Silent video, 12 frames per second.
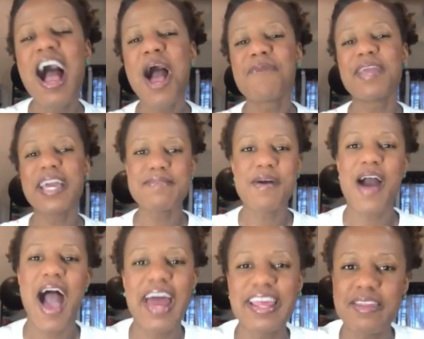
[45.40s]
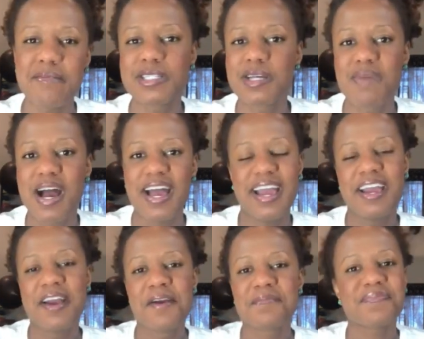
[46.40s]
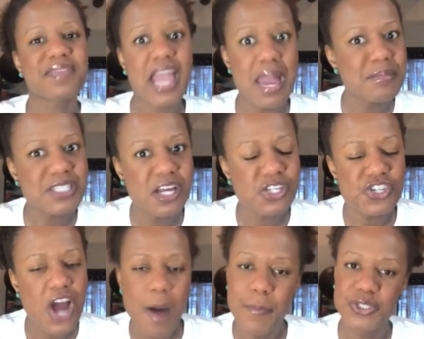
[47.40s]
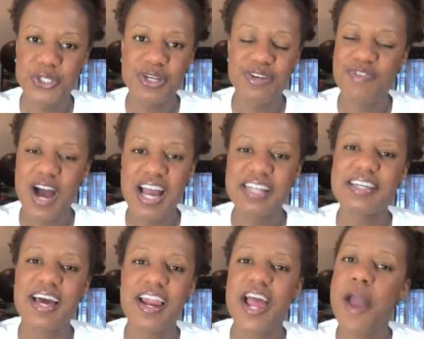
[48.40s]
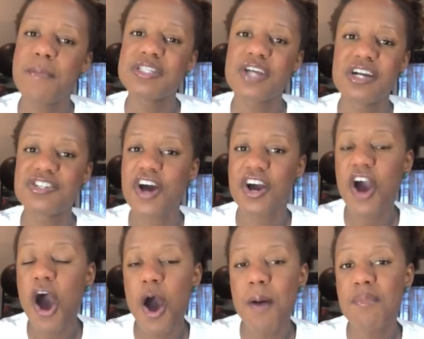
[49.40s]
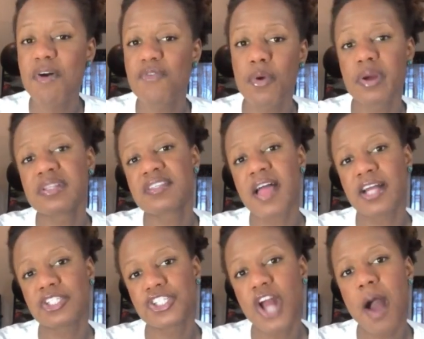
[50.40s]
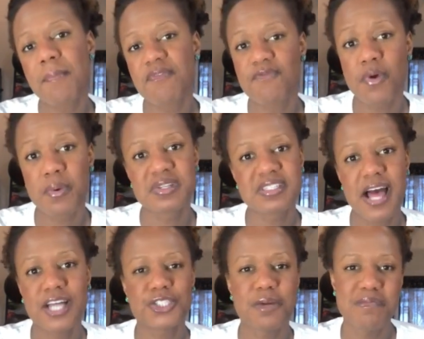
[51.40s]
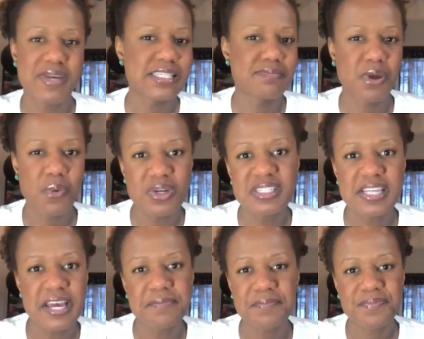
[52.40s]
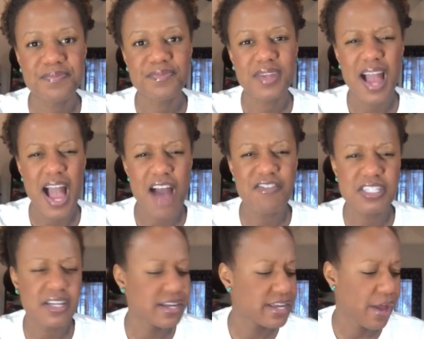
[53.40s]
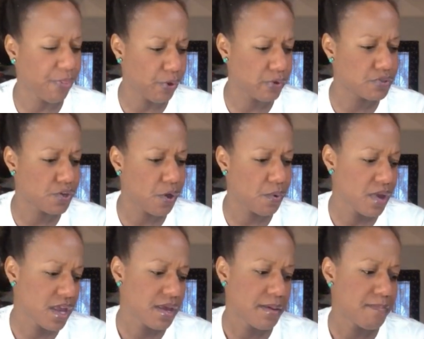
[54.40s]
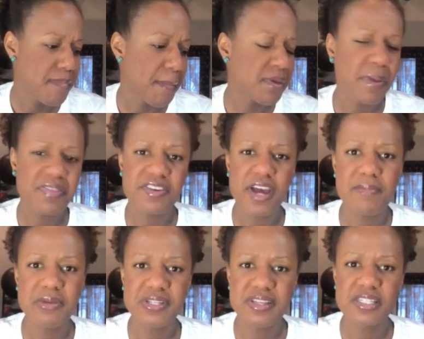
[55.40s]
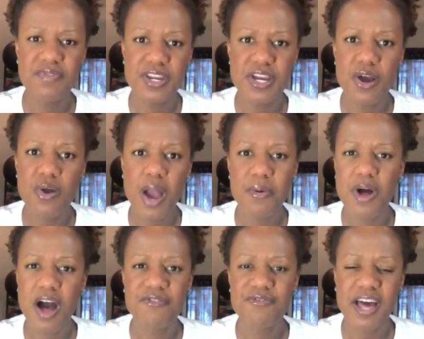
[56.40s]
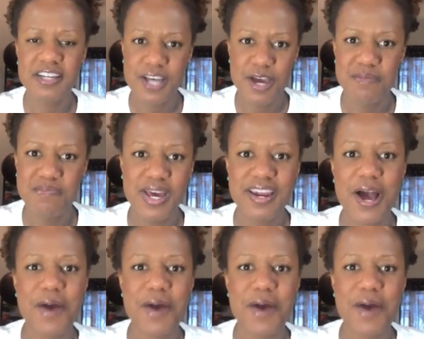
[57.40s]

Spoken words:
Thinking about adding them to my Amazon shop, which you can find at amazon.com/shop/Miss McWoodson. I haven't done it yet though, so maybe by the time you see this video, I will have that done. But